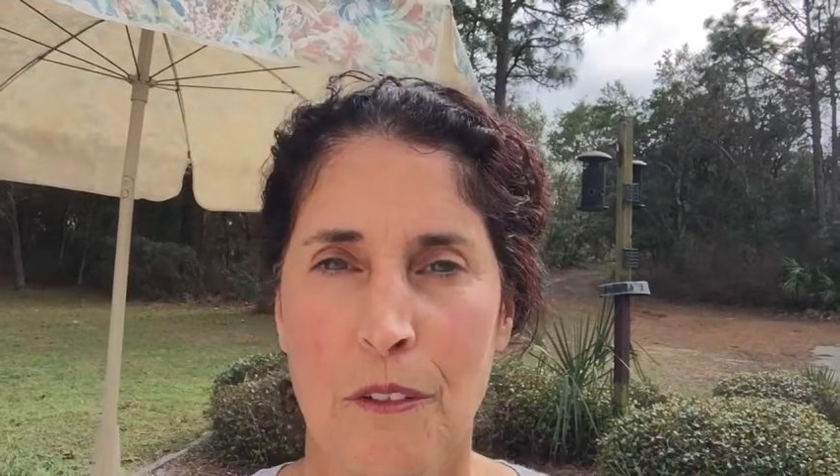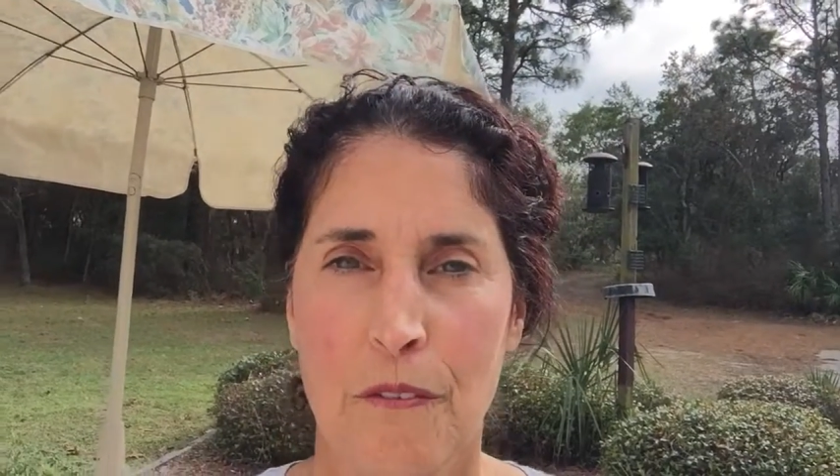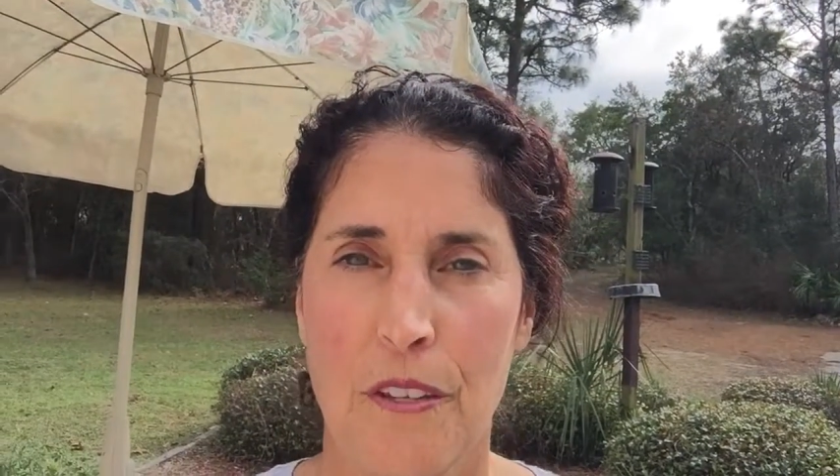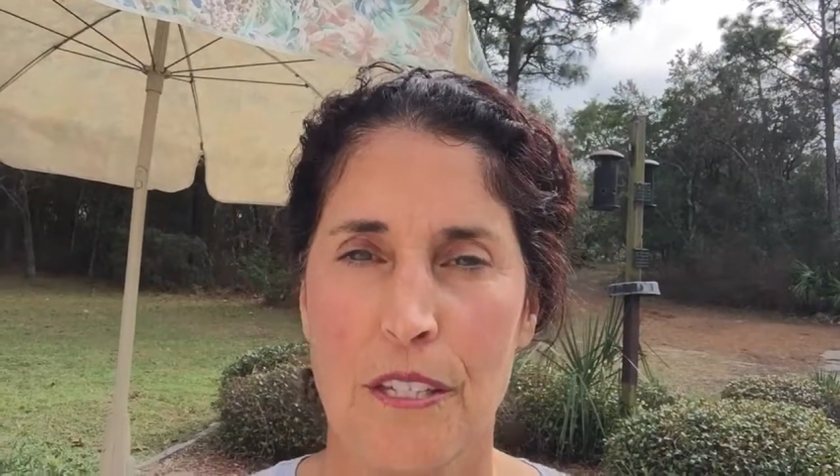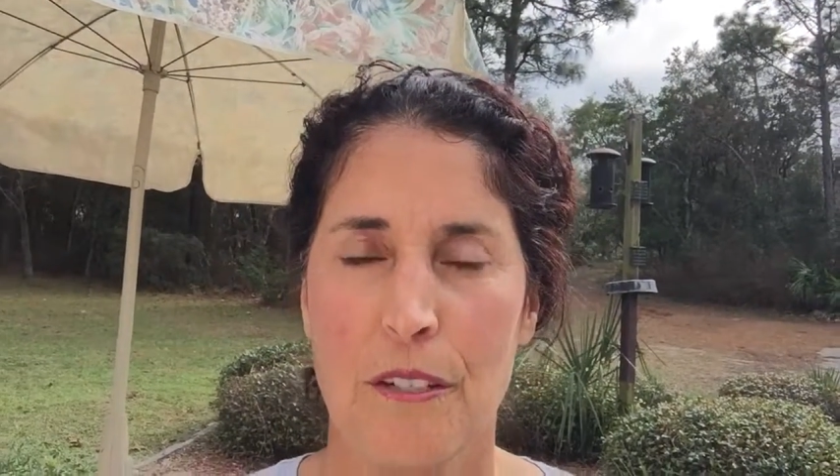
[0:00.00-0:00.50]

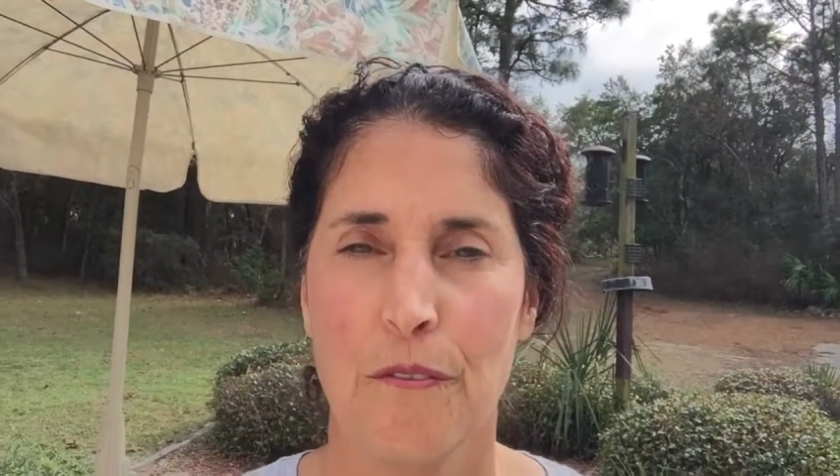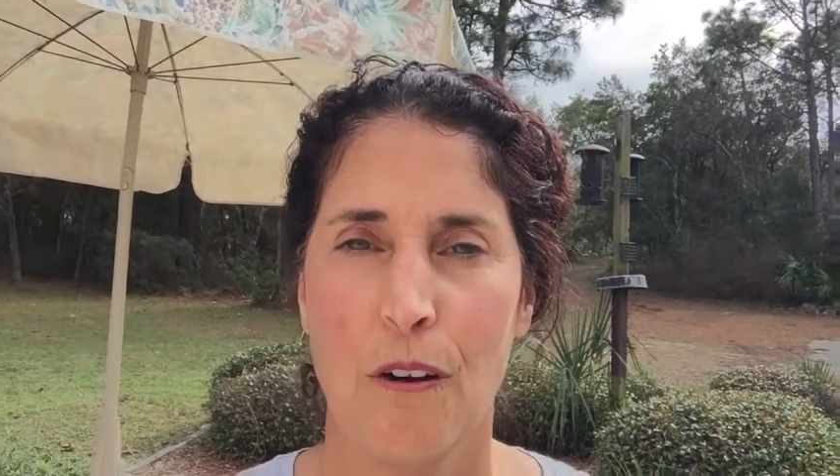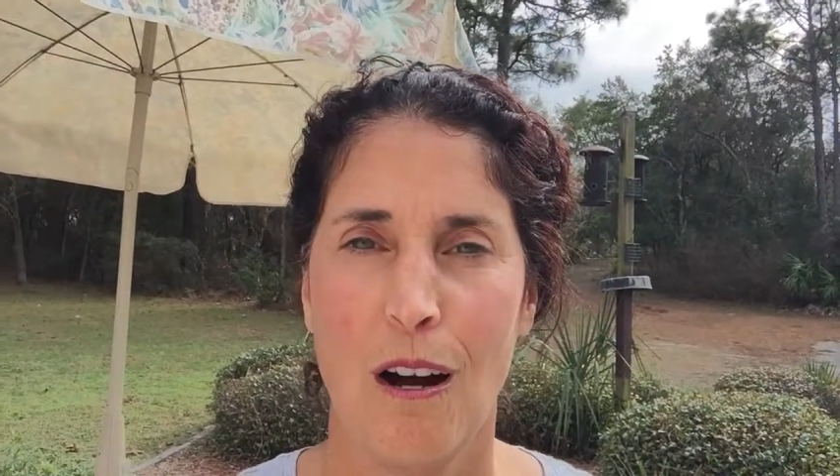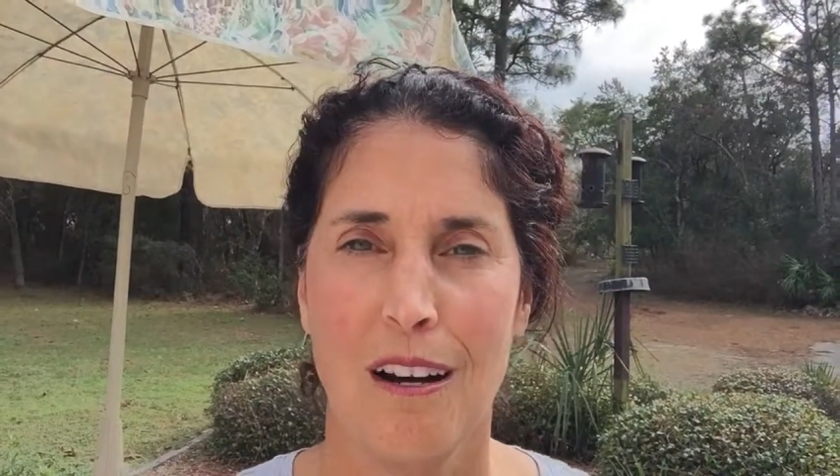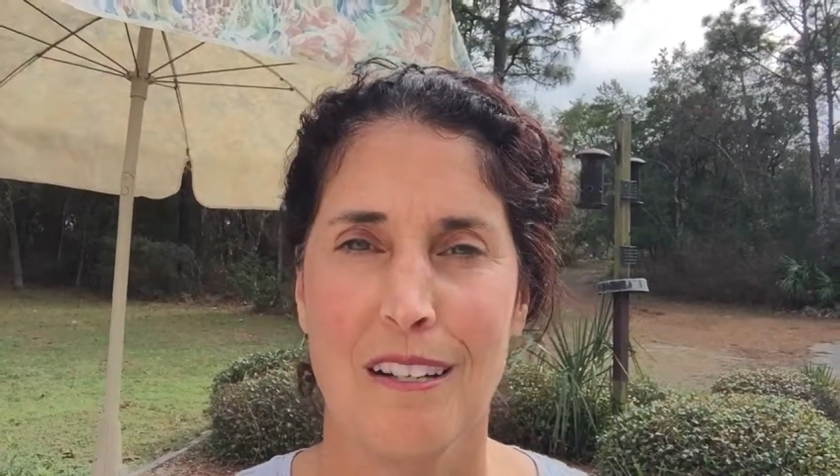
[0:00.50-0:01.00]
feast of
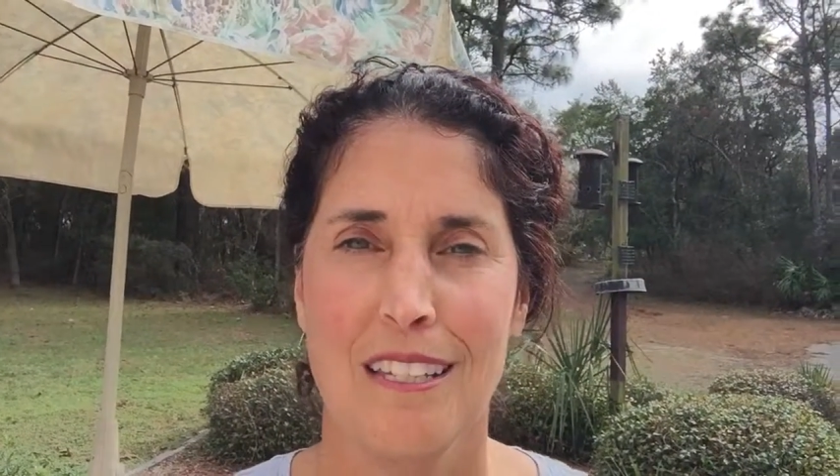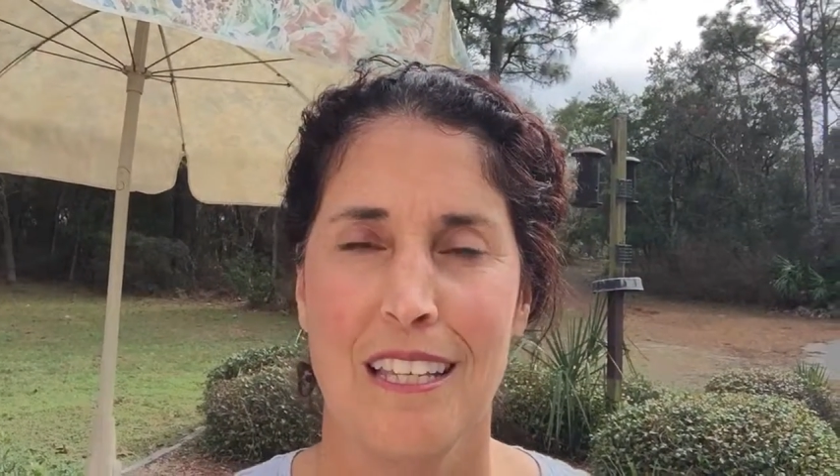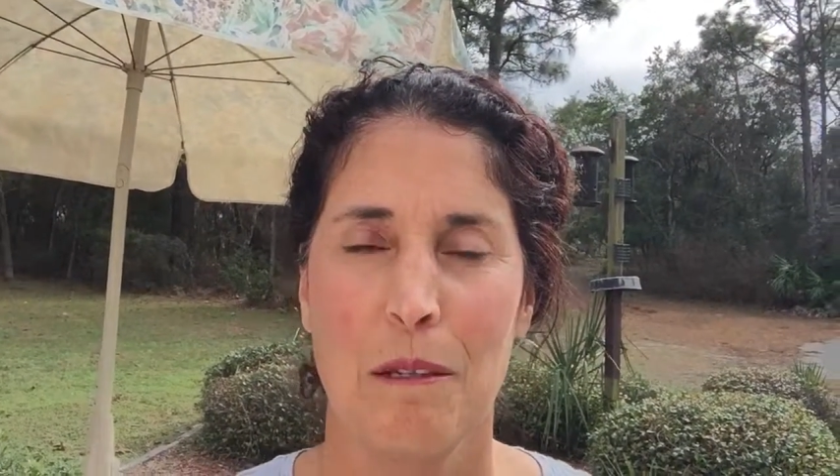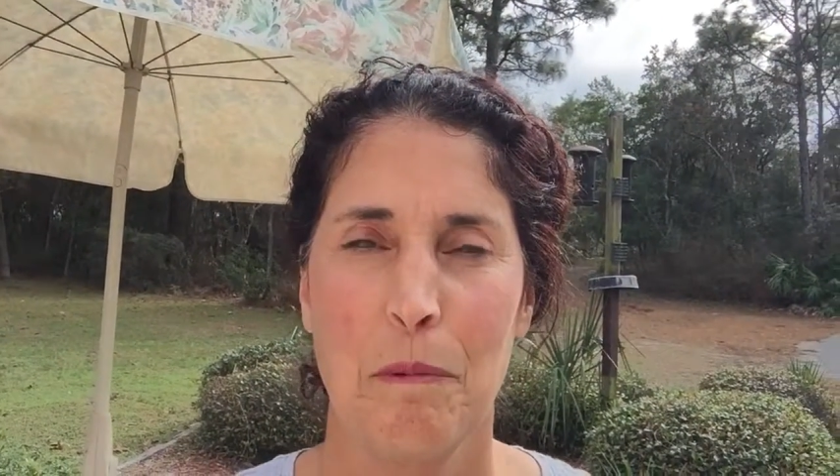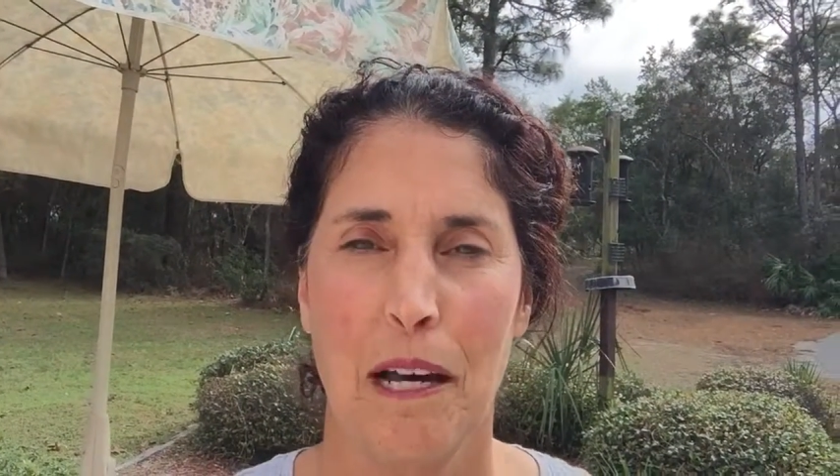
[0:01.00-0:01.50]
frogs
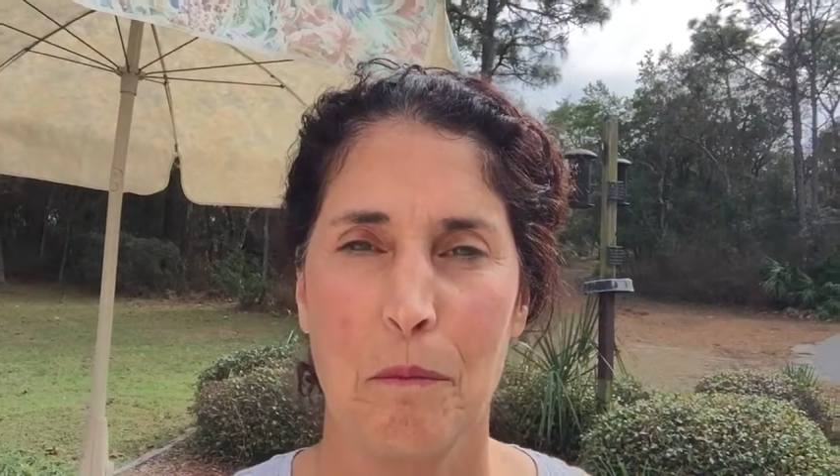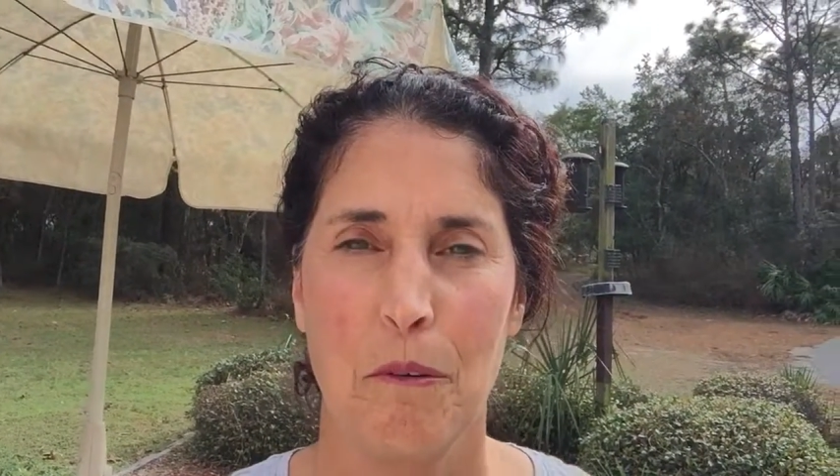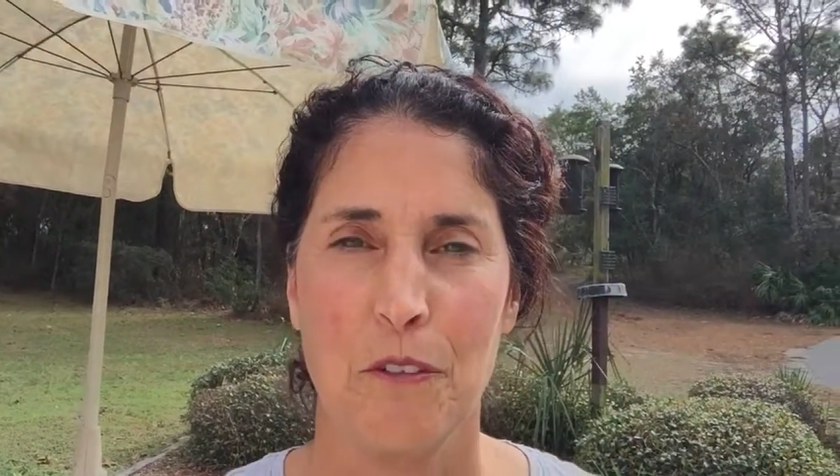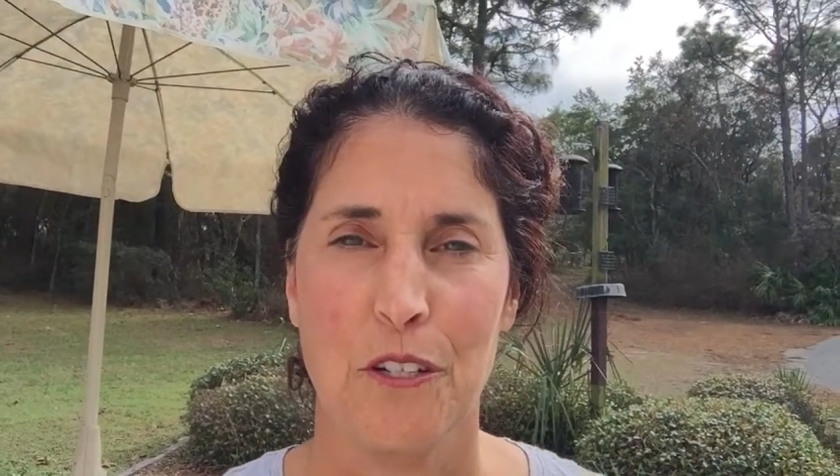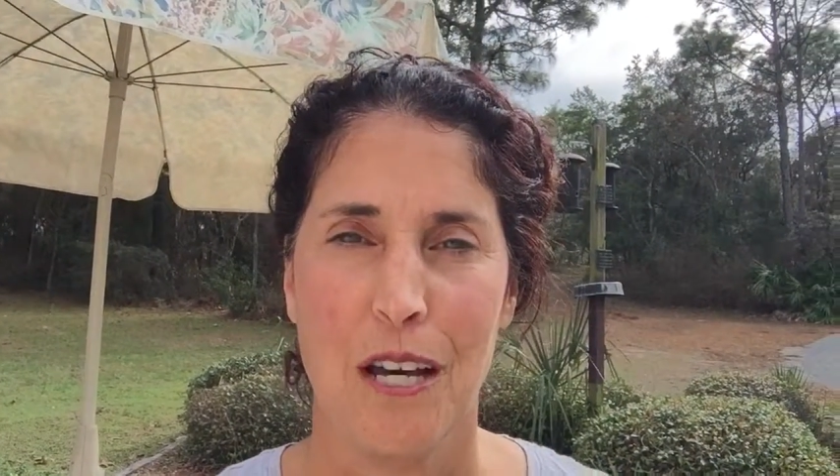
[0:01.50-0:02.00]
in the bottom of your